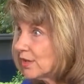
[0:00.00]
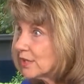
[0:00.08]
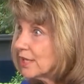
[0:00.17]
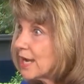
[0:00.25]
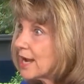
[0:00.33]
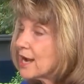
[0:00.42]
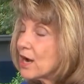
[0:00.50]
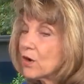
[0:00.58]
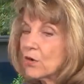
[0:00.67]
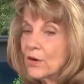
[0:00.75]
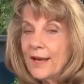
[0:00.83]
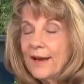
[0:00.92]

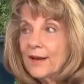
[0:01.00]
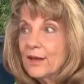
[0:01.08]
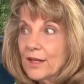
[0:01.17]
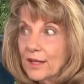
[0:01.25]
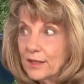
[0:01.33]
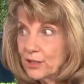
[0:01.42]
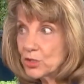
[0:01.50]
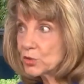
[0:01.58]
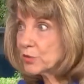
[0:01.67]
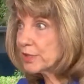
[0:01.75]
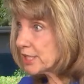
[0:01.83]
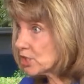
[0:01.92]
Now,
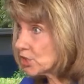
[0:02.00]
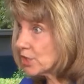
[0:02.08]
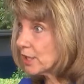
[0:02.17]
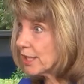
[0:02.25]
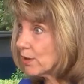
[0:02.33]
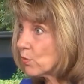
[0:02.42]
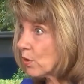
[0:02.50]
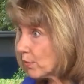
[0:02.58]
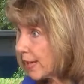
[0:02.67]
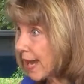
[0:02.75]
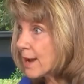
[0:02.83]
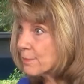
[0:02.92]
traditionally what
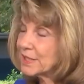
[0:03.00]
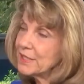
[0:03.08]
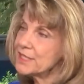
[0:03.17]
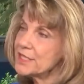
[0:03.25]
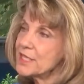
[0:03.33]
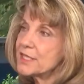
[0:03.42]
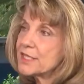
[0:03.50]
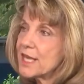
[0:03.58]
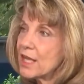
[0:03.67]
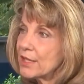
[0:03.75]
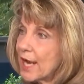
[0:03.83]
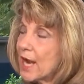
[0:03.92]
would happen is they'd
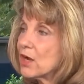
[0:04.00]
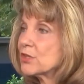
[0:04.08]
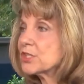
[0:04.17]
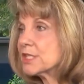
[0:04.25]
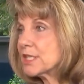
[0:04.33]
sell the house,